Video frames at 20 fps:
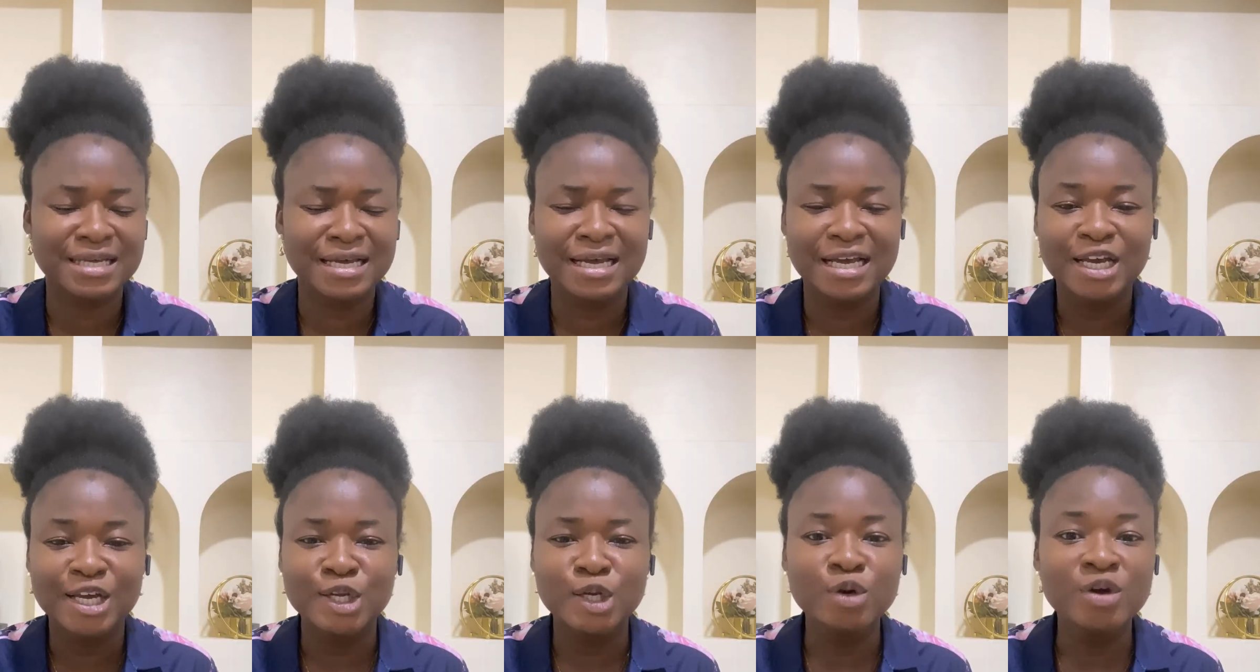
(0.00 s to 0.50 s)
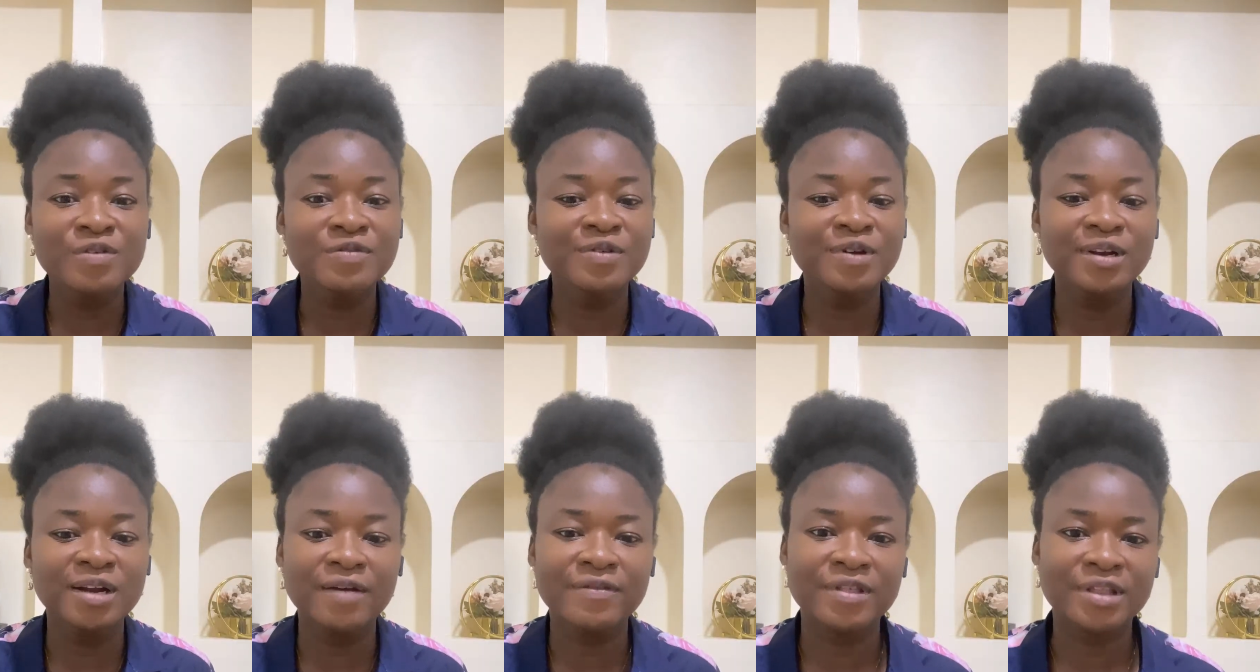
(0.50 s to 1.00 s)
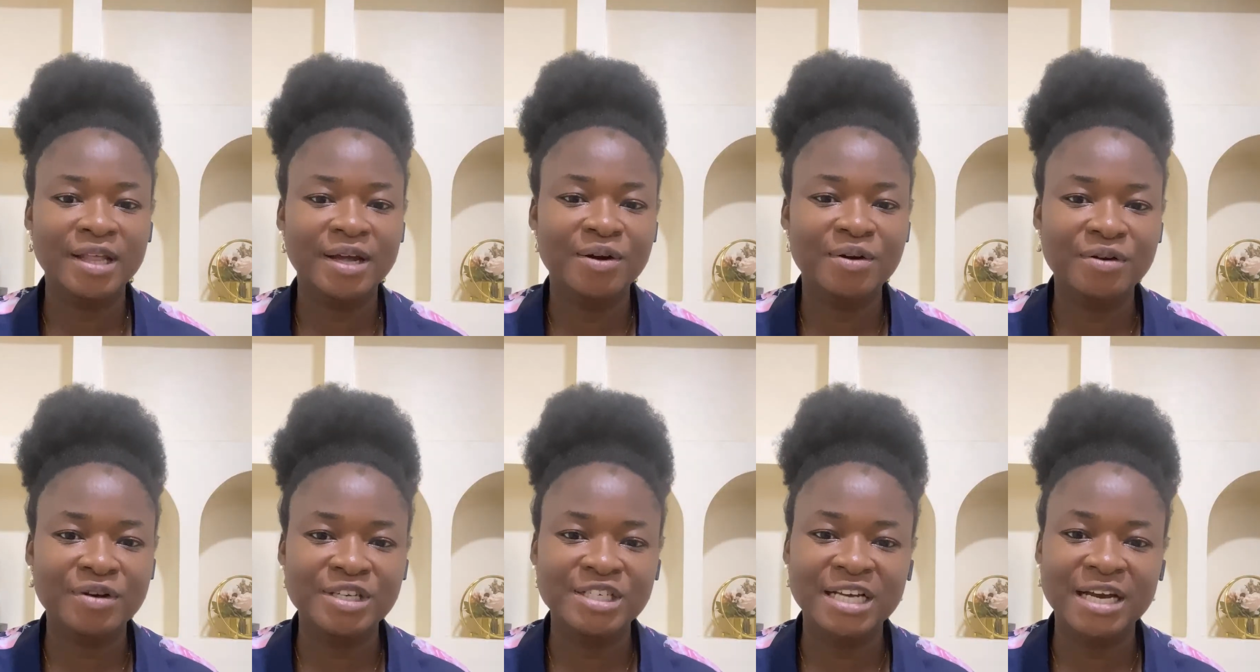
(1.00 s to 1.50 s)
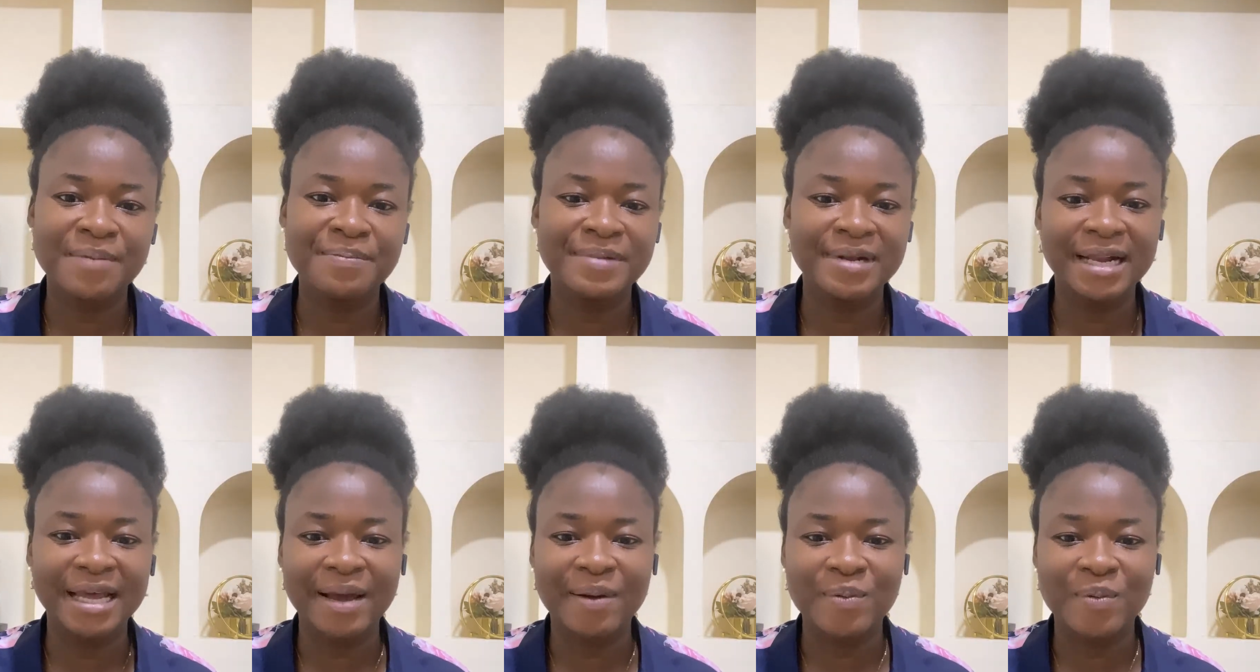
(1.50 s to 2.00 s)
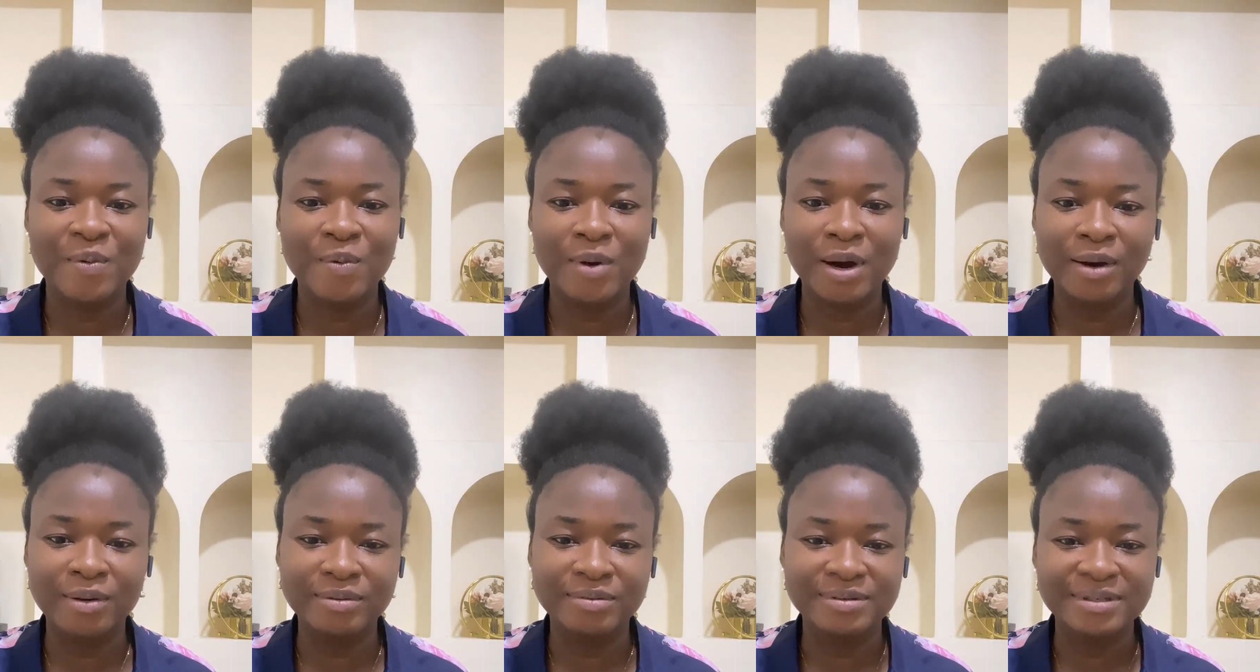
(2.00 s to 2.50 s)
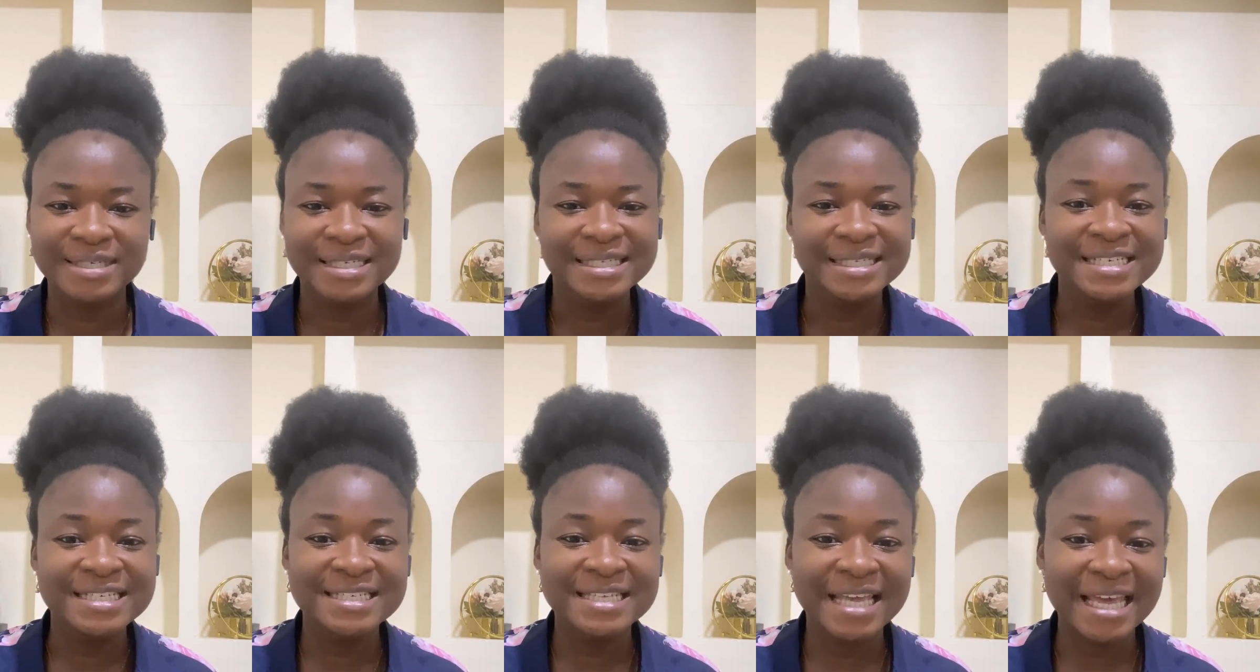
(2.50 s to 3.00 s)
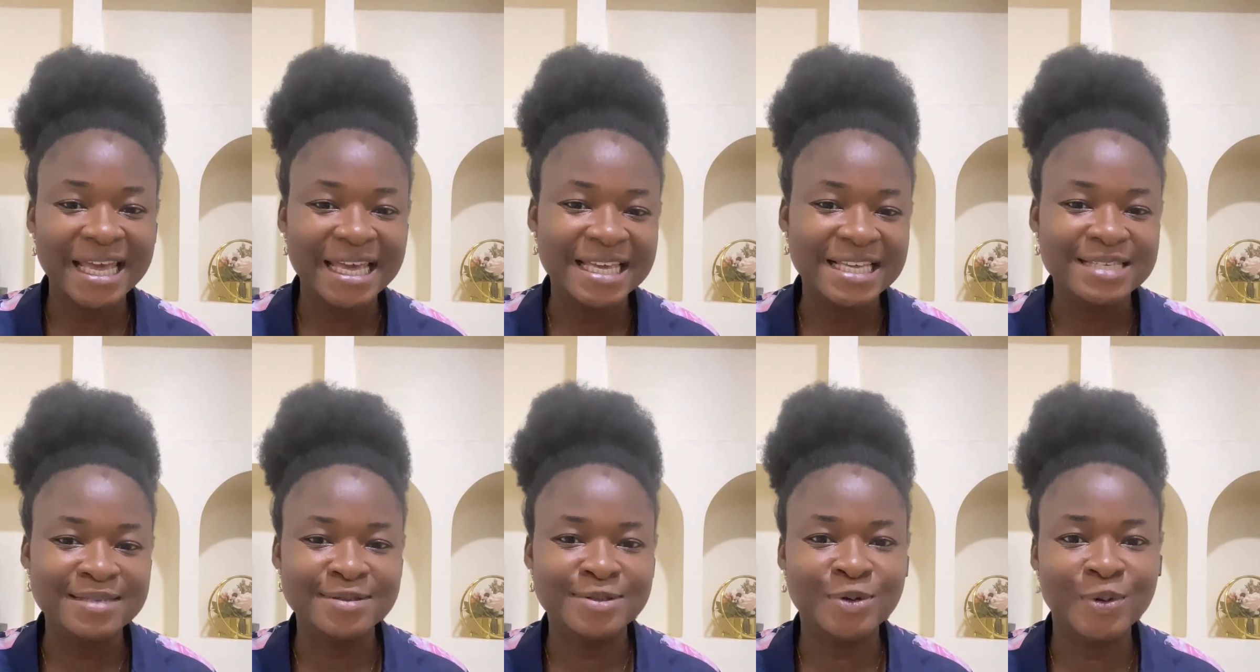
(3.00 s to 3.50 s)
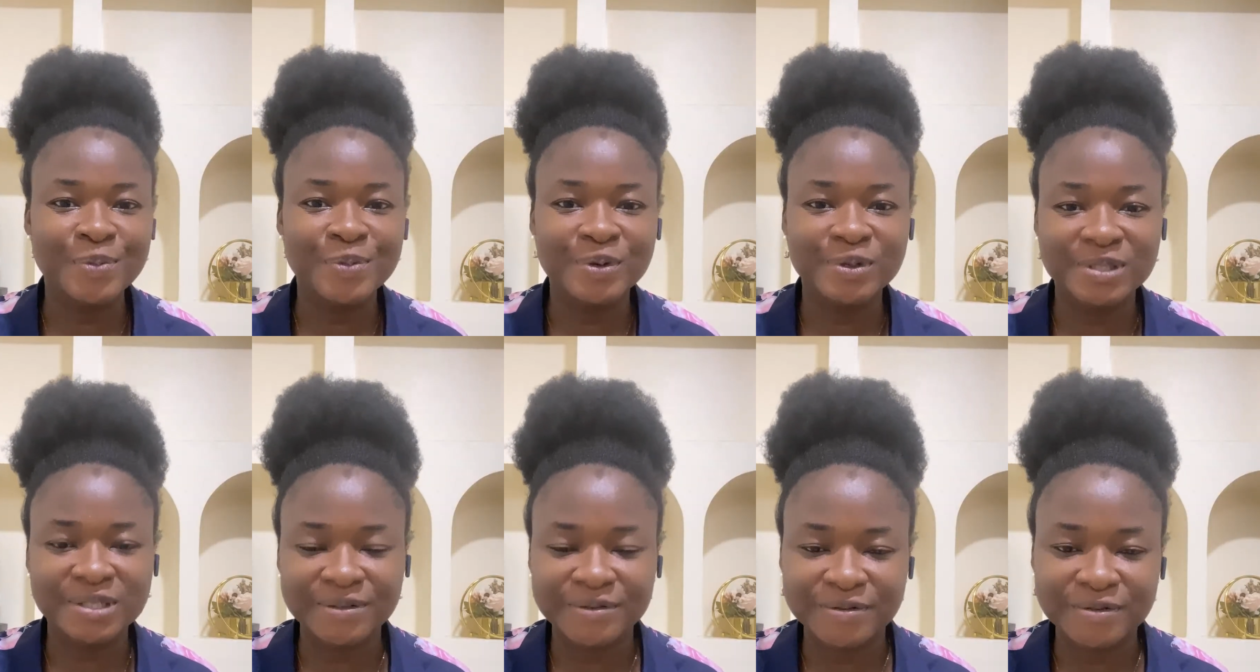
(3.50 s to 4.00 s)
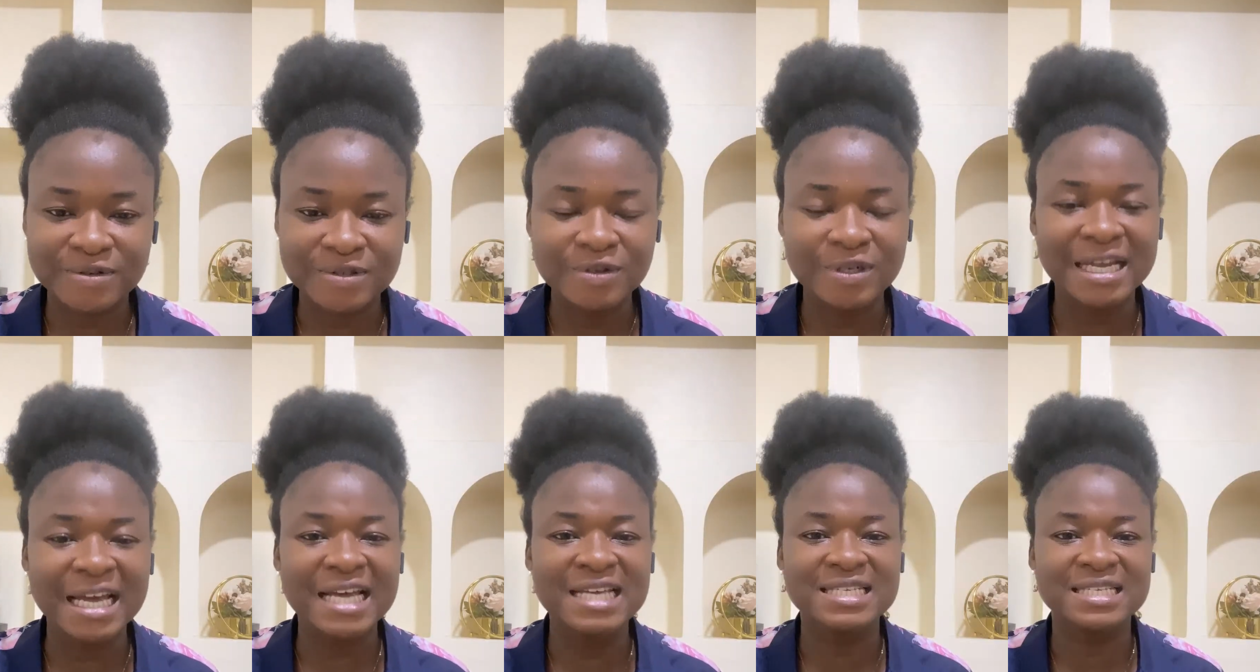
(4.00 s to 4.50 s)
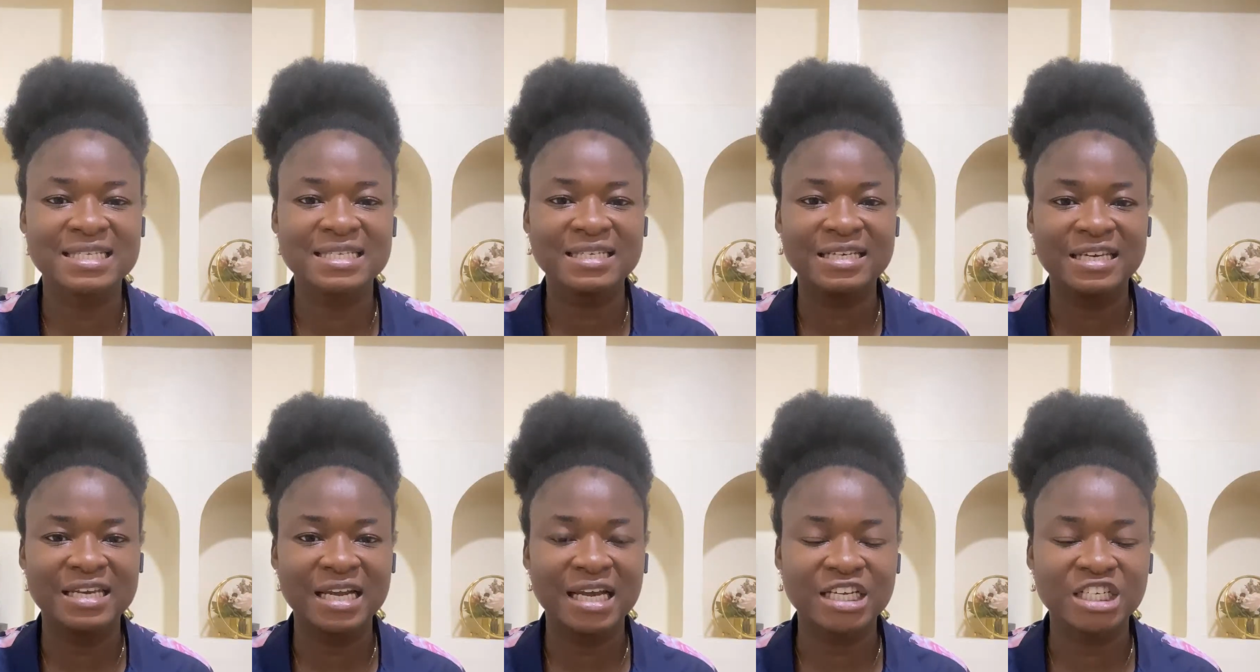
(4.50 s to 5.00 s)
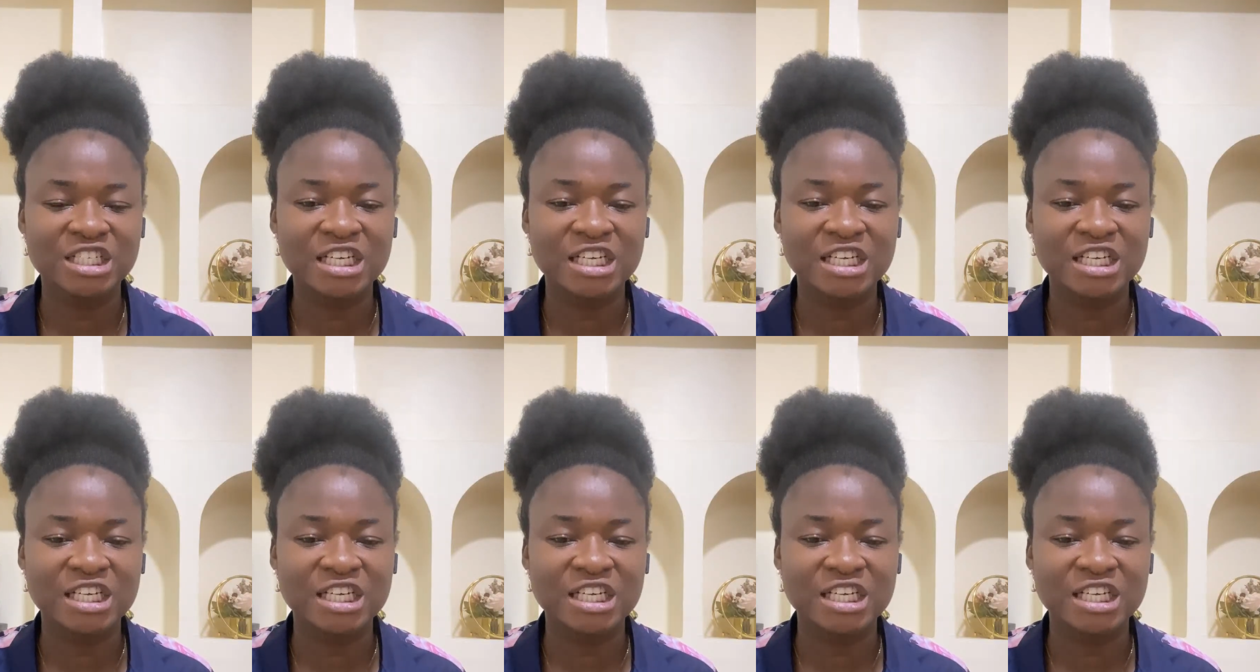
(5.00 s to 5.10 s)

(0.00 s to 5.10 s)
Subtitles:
You even love the decoration and be like, wow, this cake is so beautiful. So that's ganache.